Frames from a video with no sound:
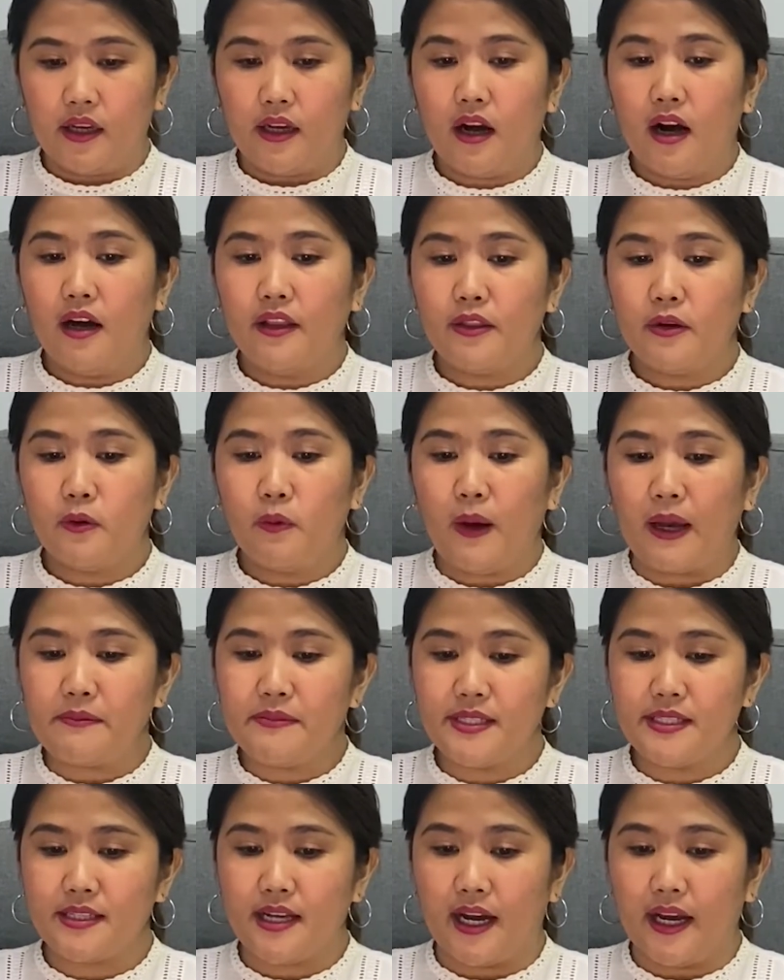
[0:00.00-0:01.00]
on the
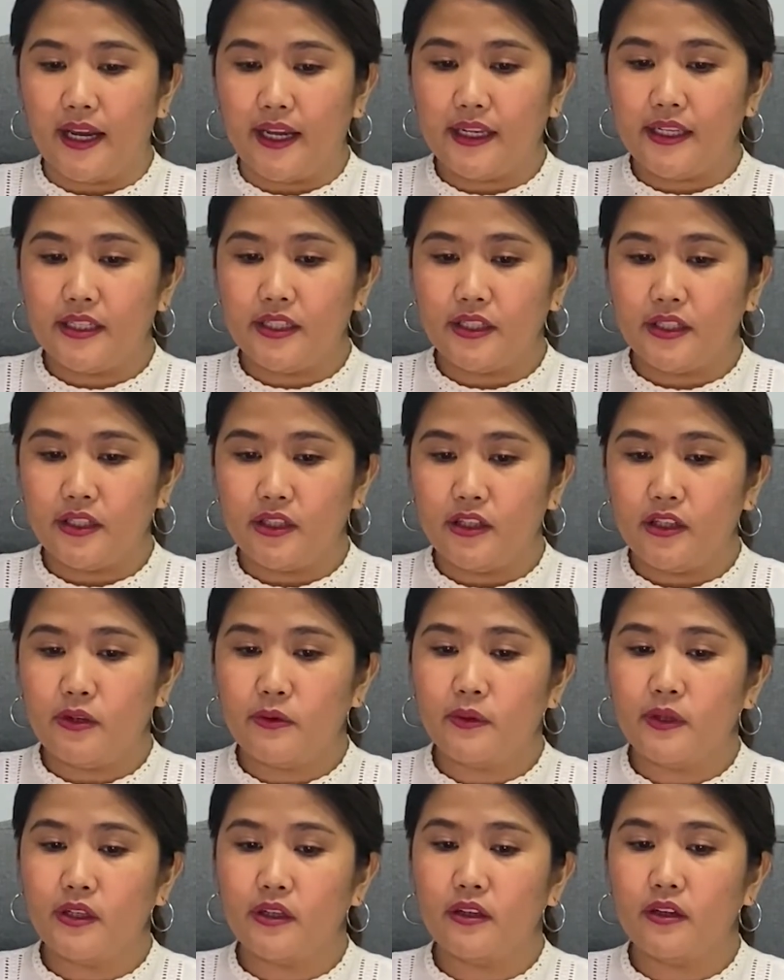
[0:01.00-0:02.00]
website, you
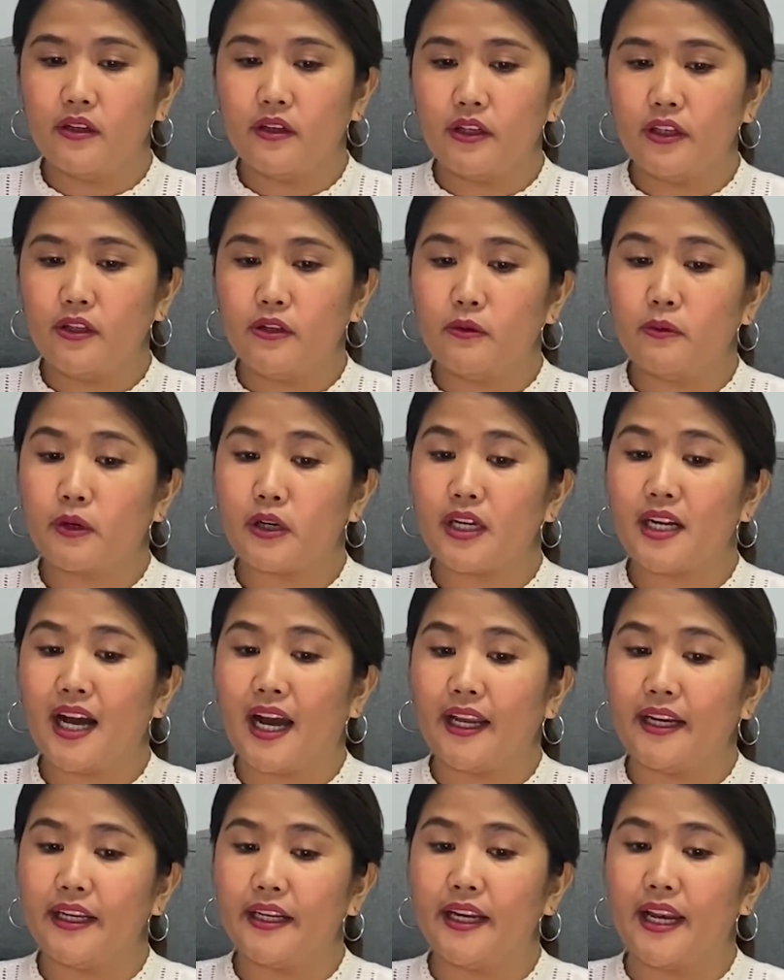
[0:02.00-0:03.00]
were
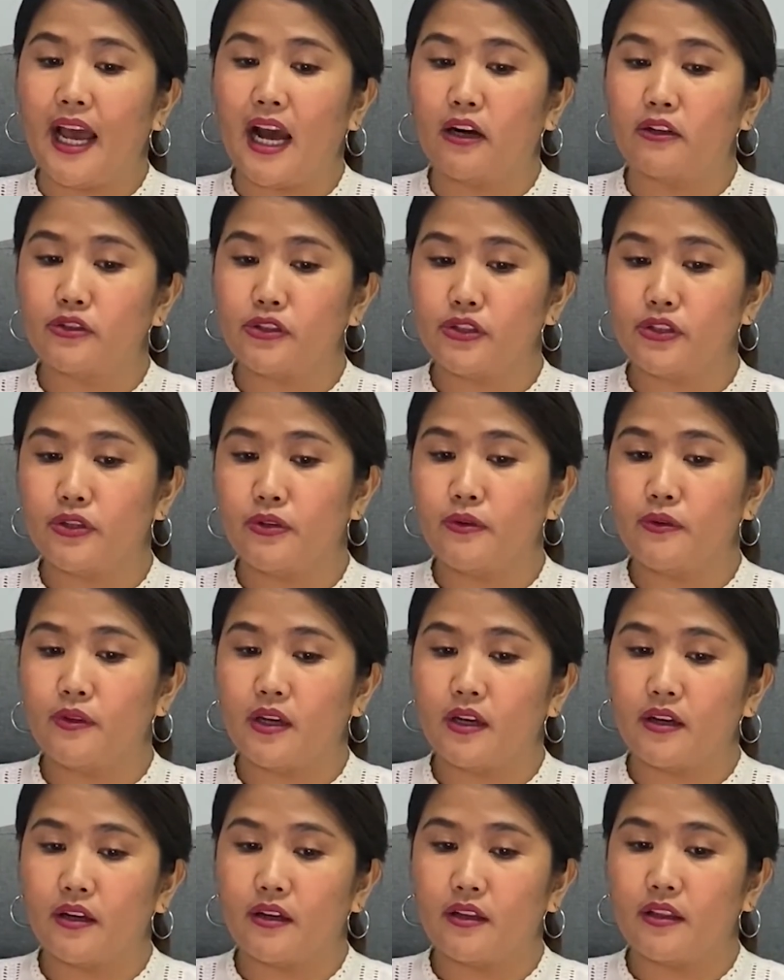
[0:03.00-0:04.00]
guided on how to do
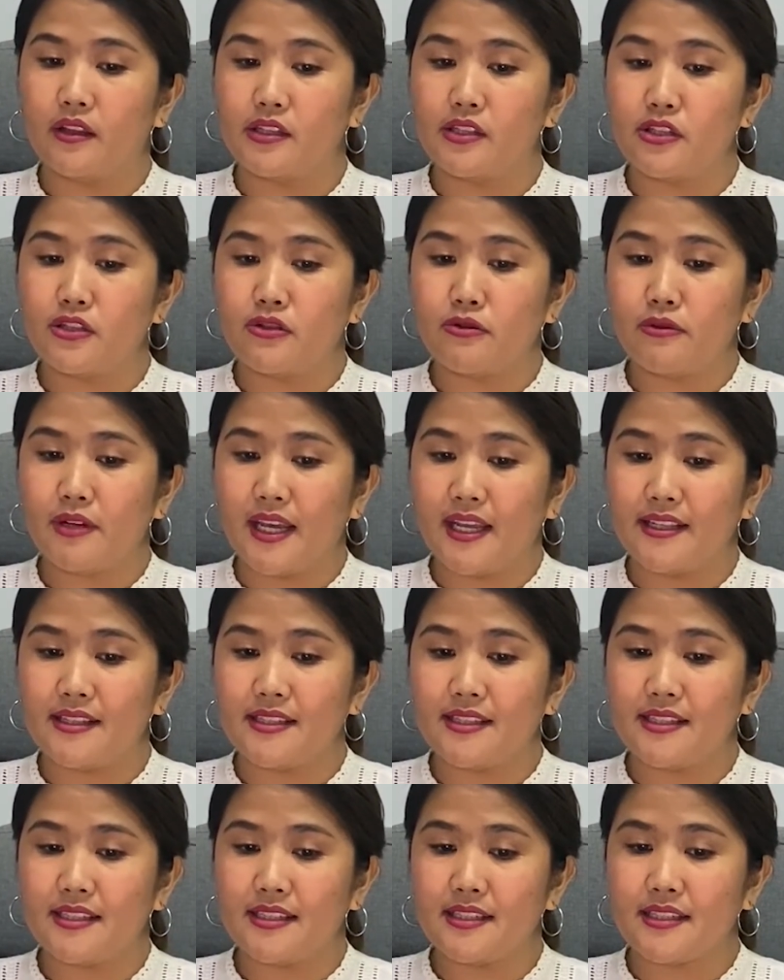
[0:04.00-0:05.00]
the
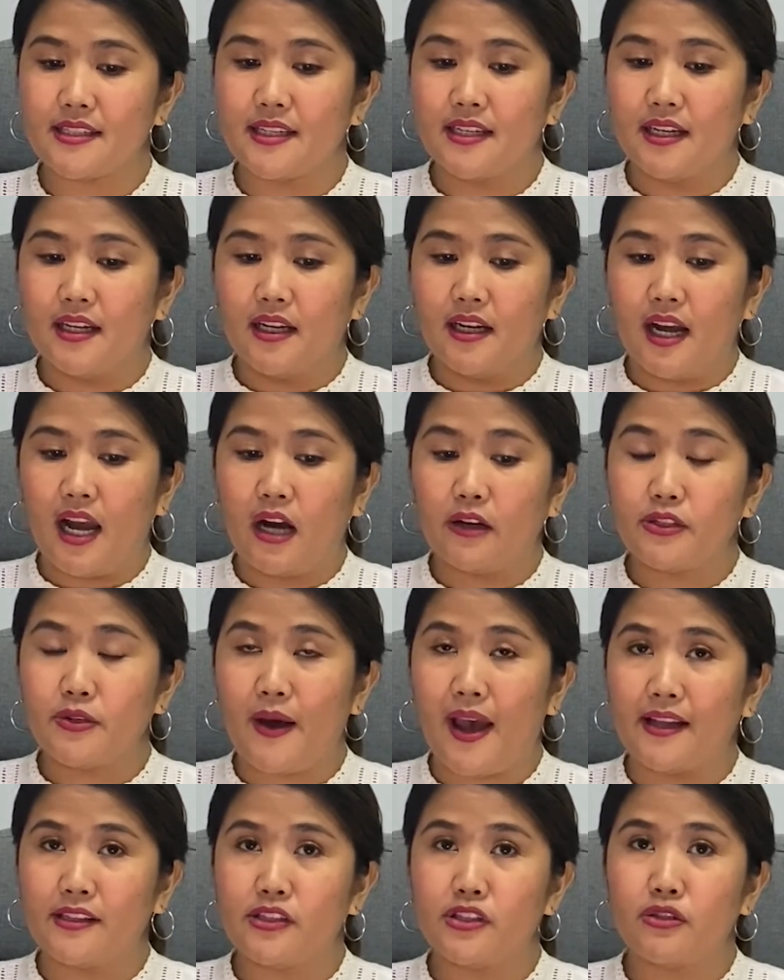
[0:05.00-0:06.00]
students, how to
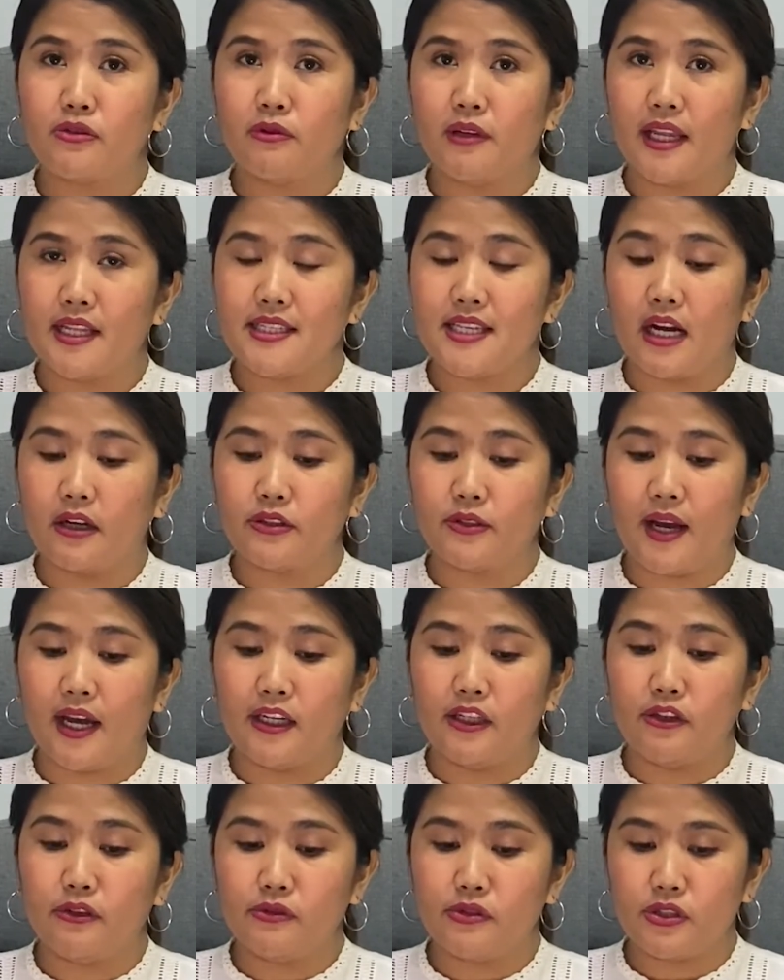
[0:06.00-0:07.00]
add students, how to
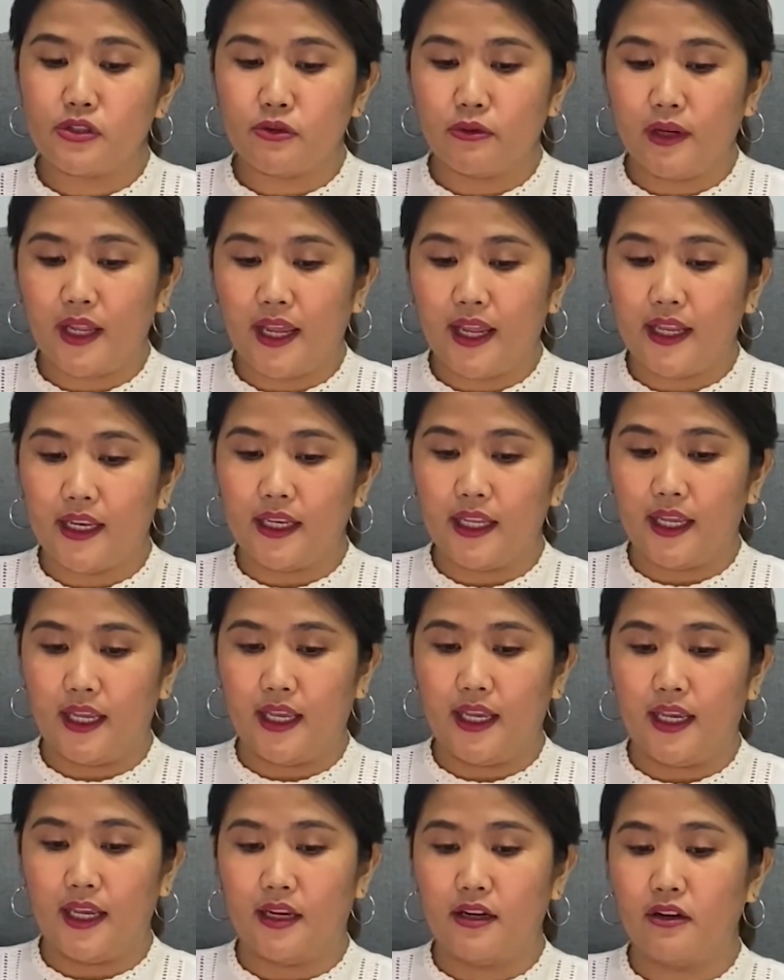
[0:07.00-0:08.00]
add new student,
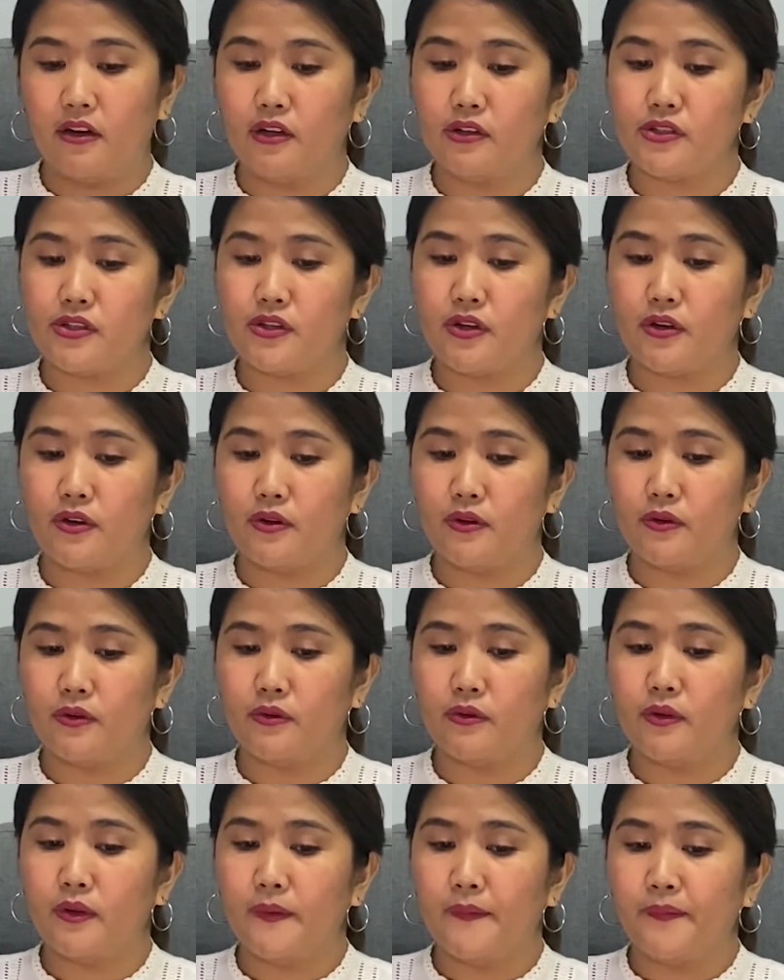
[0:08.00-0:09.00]
and also